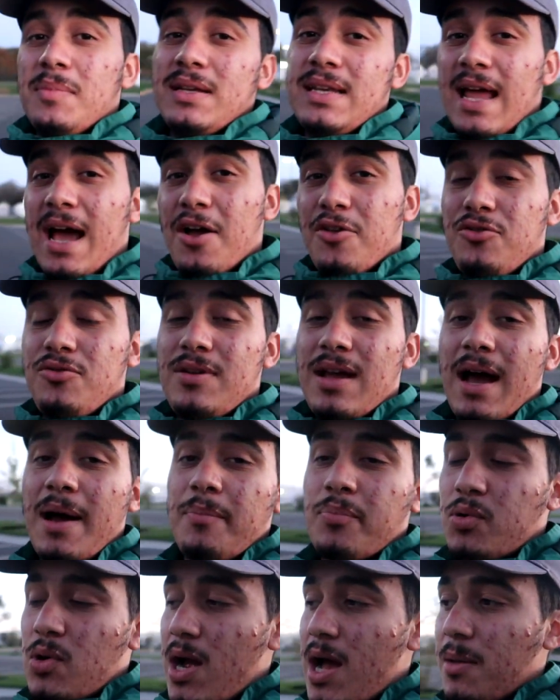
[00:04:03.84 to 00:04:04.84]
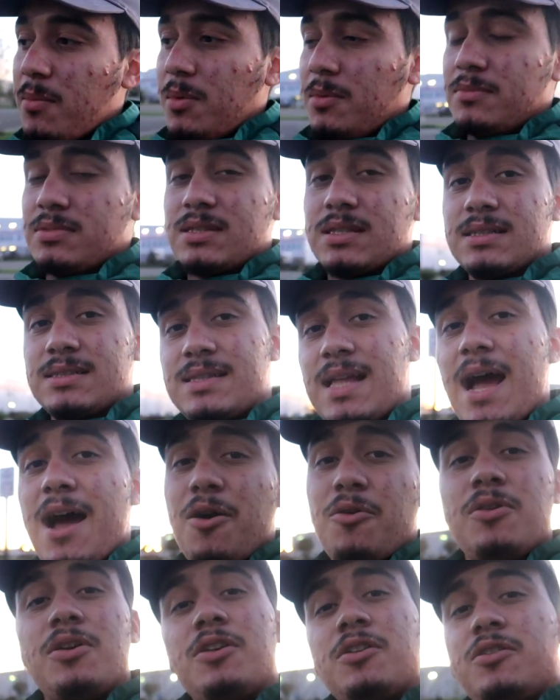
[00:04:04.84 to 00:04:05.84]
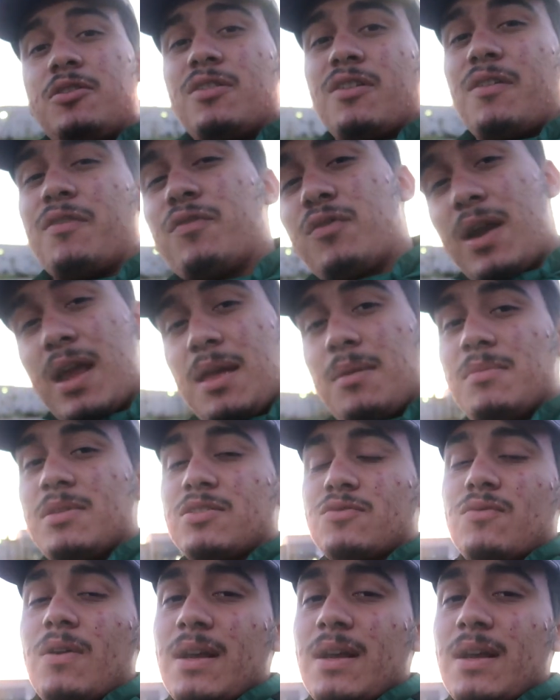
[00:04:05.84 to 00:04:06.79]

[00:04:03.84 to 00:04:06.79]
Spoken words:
but now you got problems. Cause now your frame is